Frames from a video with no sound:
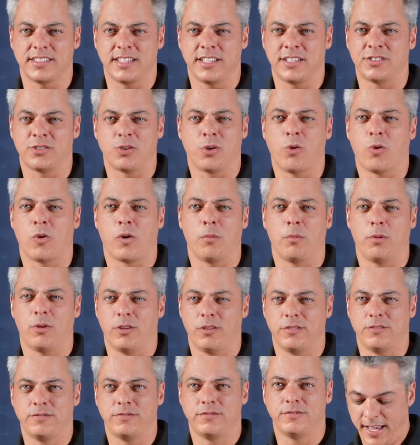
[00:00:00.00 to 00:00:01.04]
It's
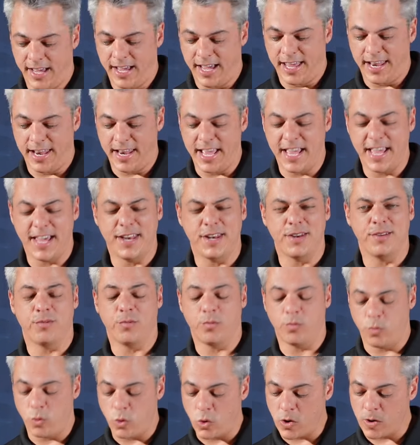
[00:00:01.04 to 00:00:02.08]
horrible. And then
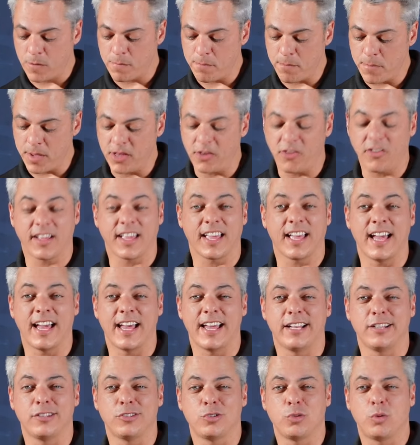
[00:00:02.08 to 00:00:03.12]
warm milk
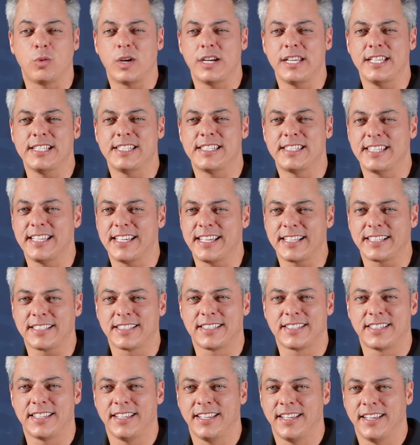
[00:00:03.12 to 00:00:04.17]
at
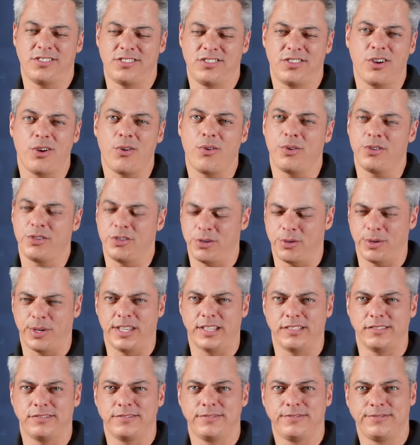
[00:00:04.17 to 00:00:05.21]
26. Don't do
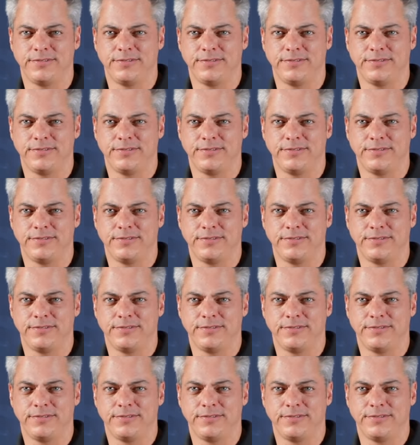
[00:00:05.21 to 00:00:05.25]
it.